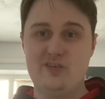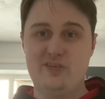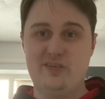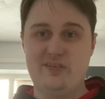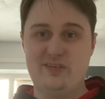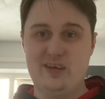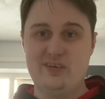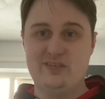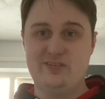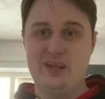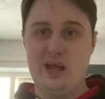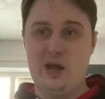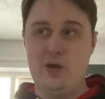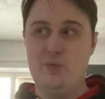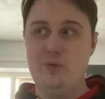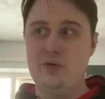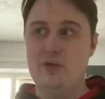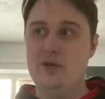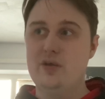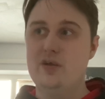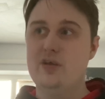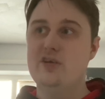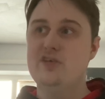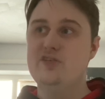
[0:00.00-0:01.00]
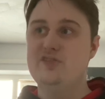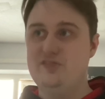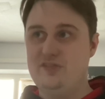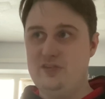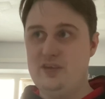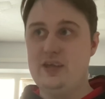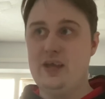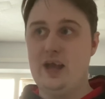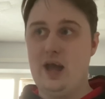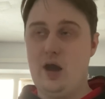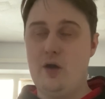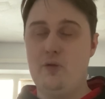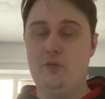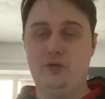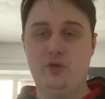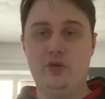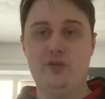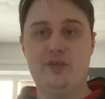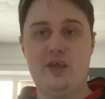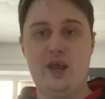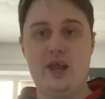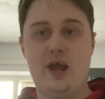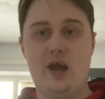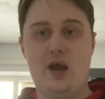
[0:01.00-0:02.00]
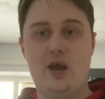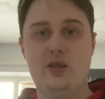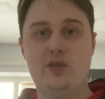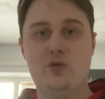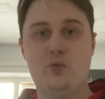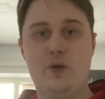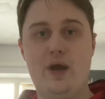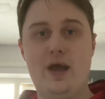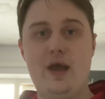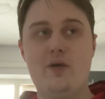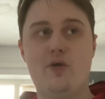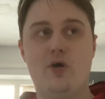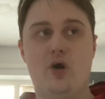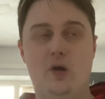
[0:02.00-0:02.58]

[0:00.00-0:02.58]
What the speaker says: to test out, see how good they are in the wet.